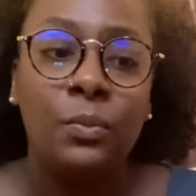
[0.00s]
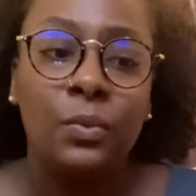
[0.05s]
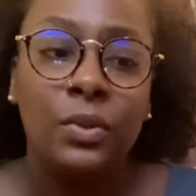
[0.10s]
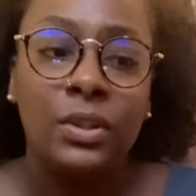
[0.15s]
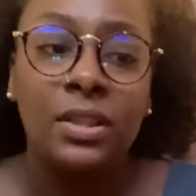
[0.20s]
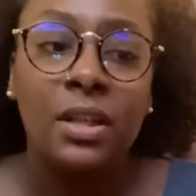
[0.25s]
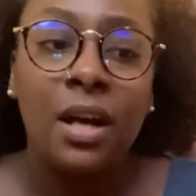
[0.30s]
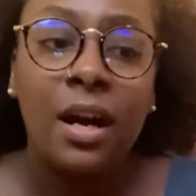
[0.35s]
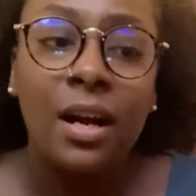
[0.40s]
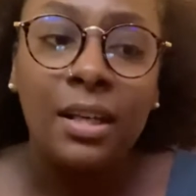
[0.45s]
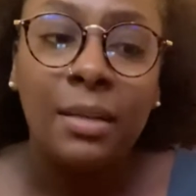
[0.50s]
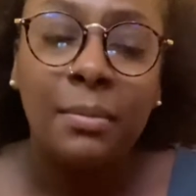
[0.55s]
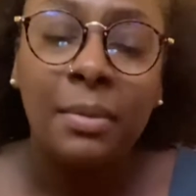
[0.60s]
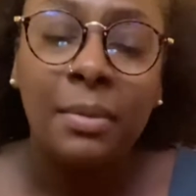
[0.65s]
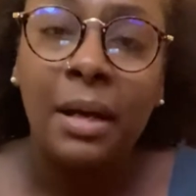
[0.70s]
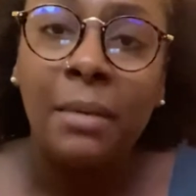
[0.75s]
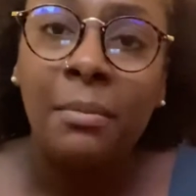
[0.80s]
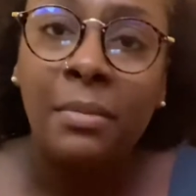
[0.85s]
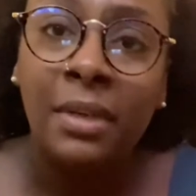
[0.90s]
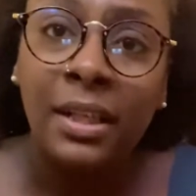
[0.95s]
we're talking
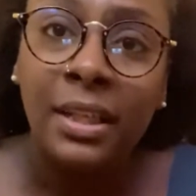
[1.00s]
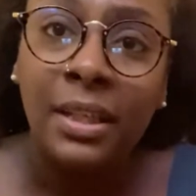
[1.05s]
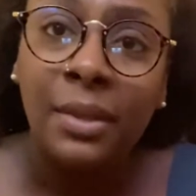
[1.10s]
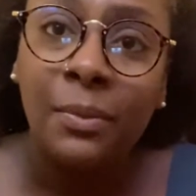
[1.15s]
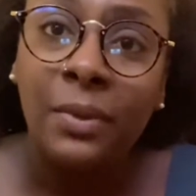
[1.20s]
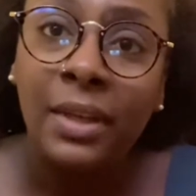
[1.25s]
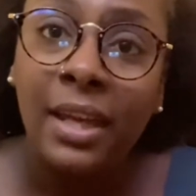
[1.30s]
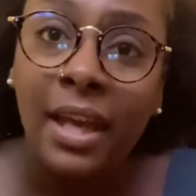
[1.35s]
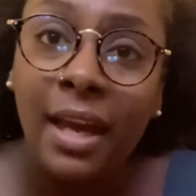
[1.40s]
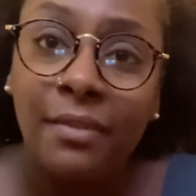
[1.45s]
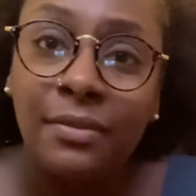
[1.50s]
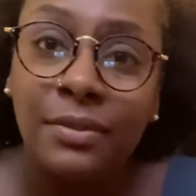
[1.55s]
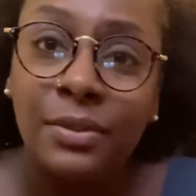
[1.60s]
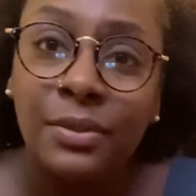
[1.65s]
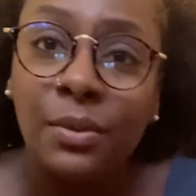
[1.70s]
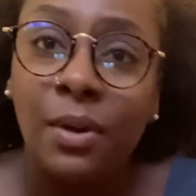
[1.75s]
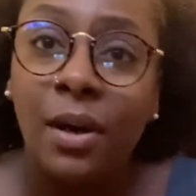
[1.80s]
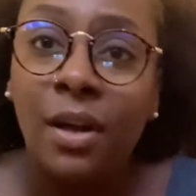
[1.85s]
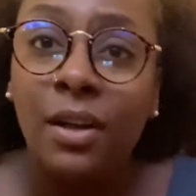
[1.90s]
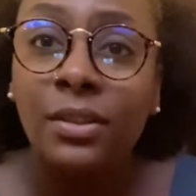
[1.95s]
about money, we have
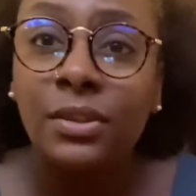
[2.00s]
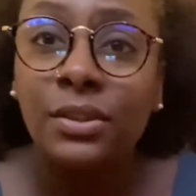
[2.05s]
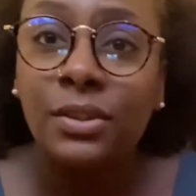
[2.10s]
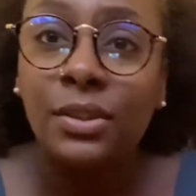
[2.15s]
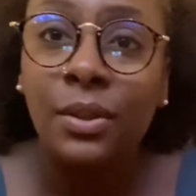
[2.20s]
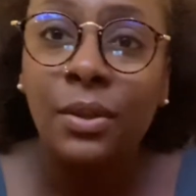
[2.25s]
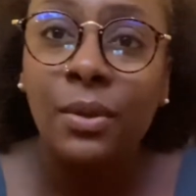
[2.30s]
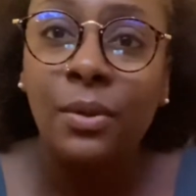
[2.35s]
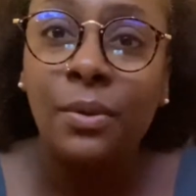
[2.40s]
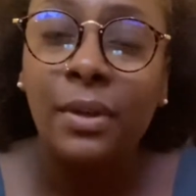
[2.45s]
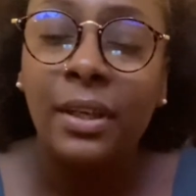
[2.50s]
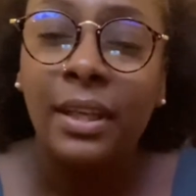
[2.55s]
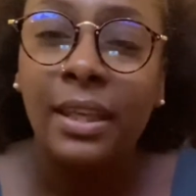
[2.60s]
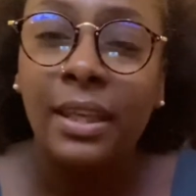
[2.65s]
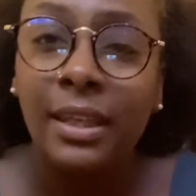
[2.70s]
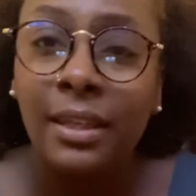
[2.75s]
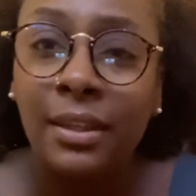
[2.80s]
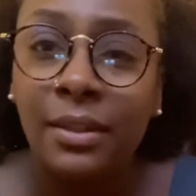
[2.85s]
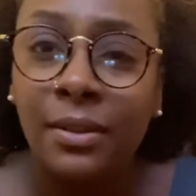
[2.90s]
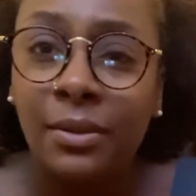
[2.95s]
to also
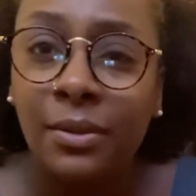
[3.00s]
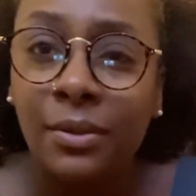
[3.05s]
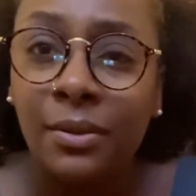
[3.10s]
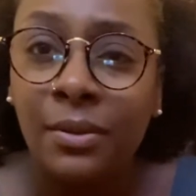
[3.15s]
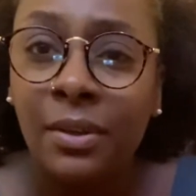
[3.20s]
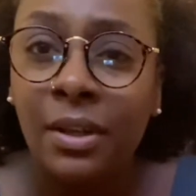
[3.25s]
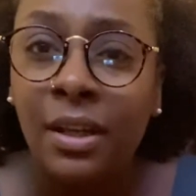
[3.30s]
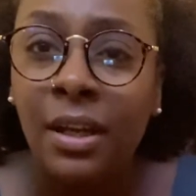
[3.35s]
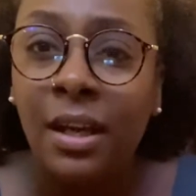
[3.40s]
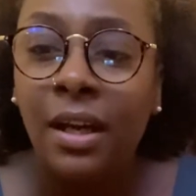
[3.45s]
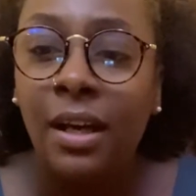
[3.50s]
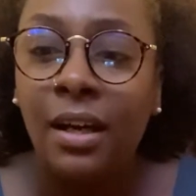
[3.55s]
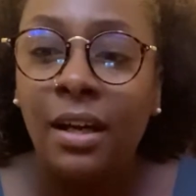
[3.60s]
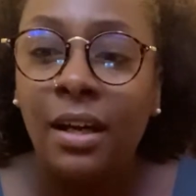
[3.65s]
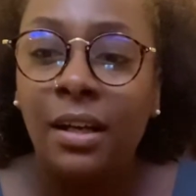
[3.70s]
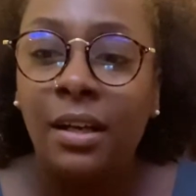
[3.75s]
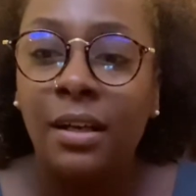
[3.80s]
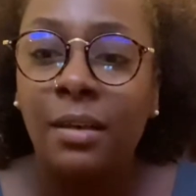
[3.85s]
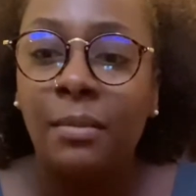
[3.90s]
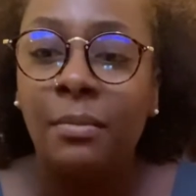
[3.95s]
heal
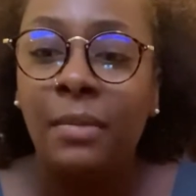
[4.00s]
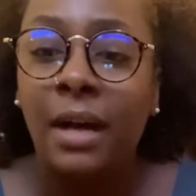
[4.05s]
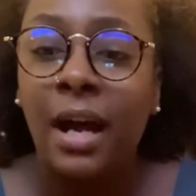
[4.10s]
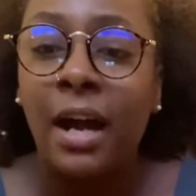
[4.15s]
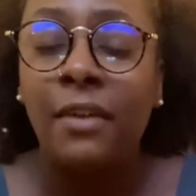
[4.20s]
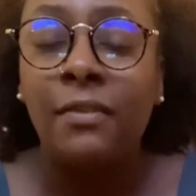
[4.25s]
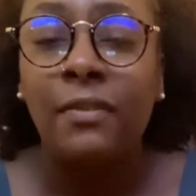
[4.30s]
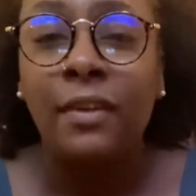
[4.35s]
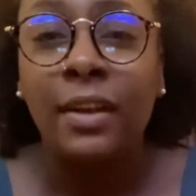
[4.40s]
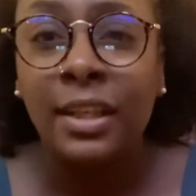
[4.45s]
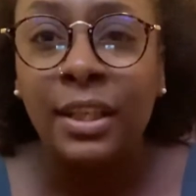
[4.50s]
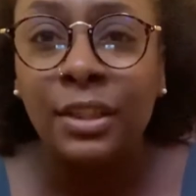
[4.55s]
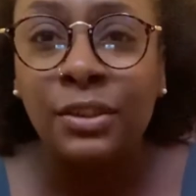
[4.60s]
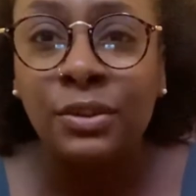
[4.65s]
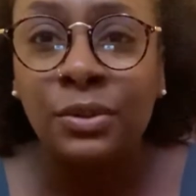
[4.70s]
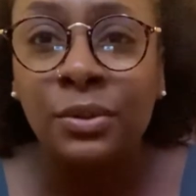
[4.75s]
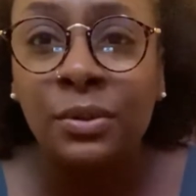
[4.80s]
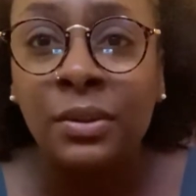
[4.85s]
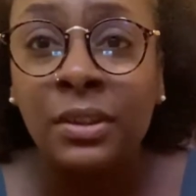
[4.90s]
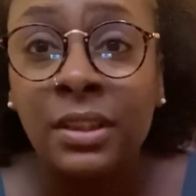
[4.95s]
our
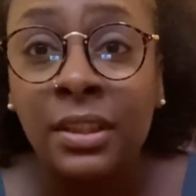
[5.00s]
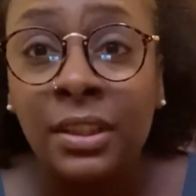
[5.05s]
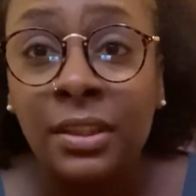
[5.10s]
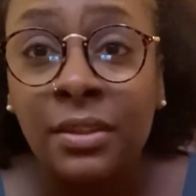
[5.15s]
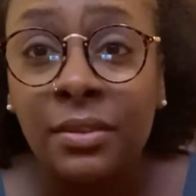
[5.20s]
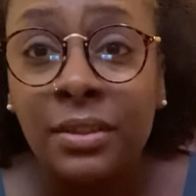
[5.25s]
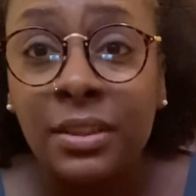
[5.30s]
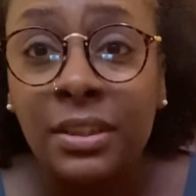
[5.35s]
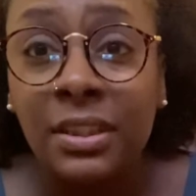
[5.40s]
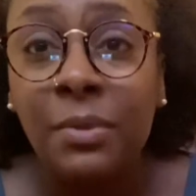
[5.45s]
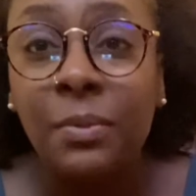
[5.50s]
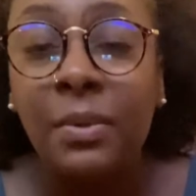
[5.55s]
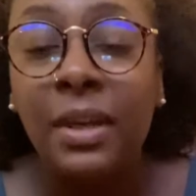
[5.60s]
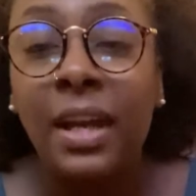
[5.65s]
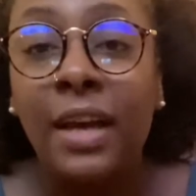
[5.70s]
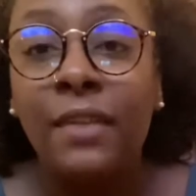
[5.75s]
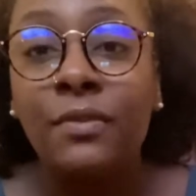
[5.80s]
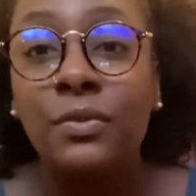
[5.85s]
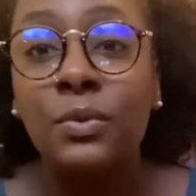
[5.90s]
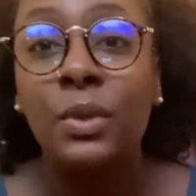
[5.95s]
financial illiteracy. We
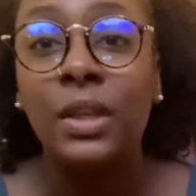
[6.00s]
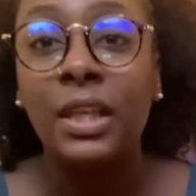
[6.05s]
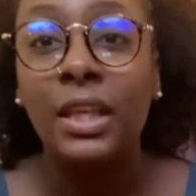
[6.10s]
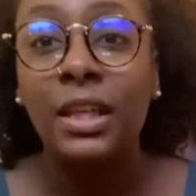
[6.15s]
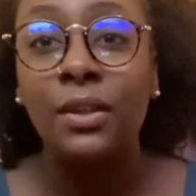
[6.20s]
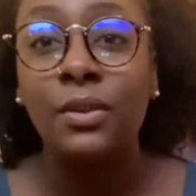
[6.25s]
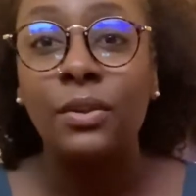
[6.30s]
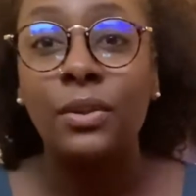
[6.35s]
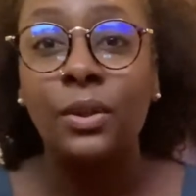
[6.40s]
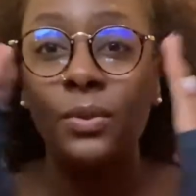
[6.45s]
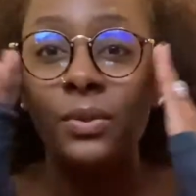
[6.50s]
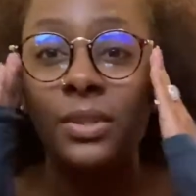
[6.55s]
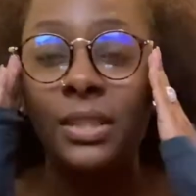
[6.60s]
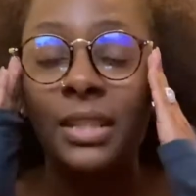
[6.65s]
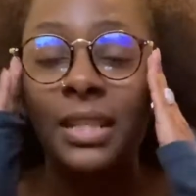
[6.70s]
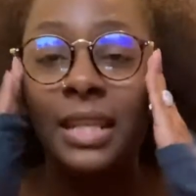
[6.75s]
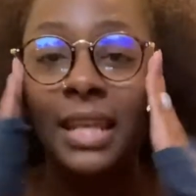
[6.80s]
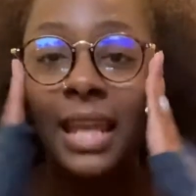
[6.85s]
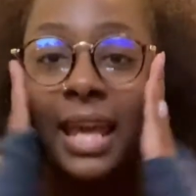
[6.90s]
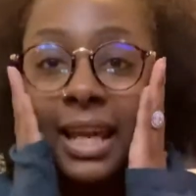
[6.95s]
have to heal those
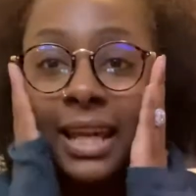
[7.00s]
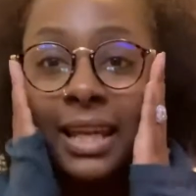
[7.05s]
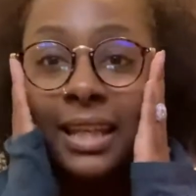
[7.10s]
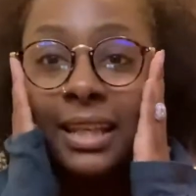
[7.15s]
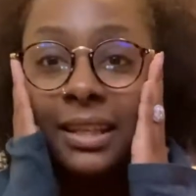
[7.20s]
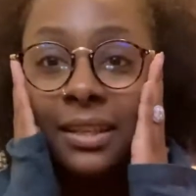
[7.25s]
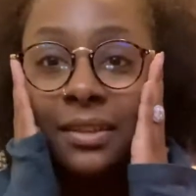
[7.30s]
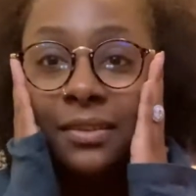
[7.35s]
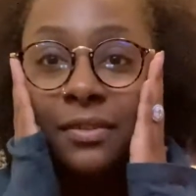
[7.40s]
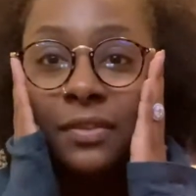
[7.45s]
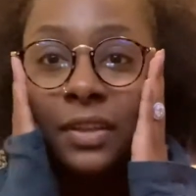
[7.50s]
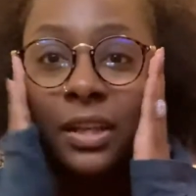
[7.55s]
negative